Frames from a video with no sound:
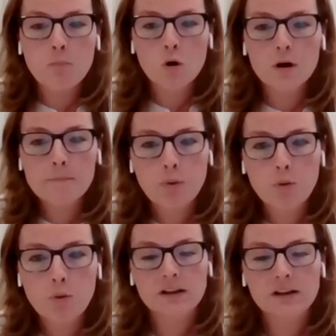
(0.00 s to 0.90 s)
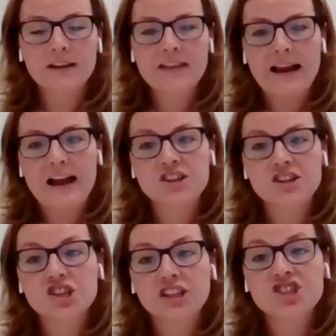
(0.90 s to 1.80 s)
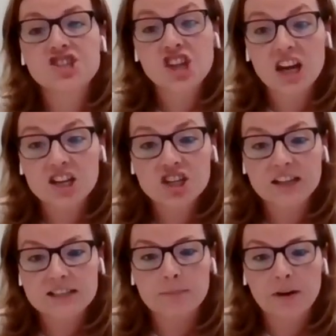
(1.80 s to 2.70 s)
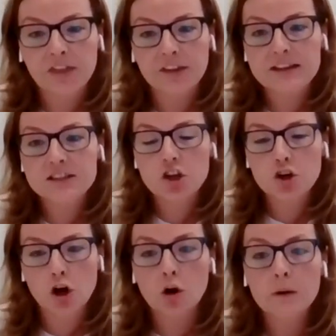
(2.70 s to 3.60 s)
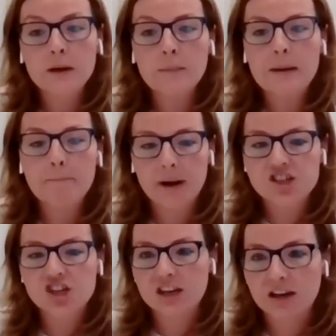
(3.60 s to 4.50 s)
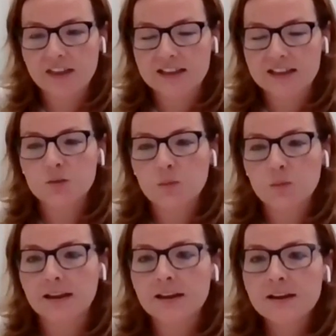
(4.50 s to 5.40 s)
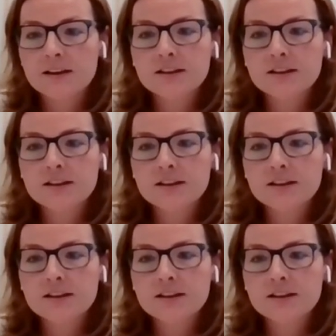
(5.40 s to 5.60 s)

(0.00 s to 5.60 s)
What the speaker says: And more importantly than actually changing it to monthly is you're going to be budgeted this way.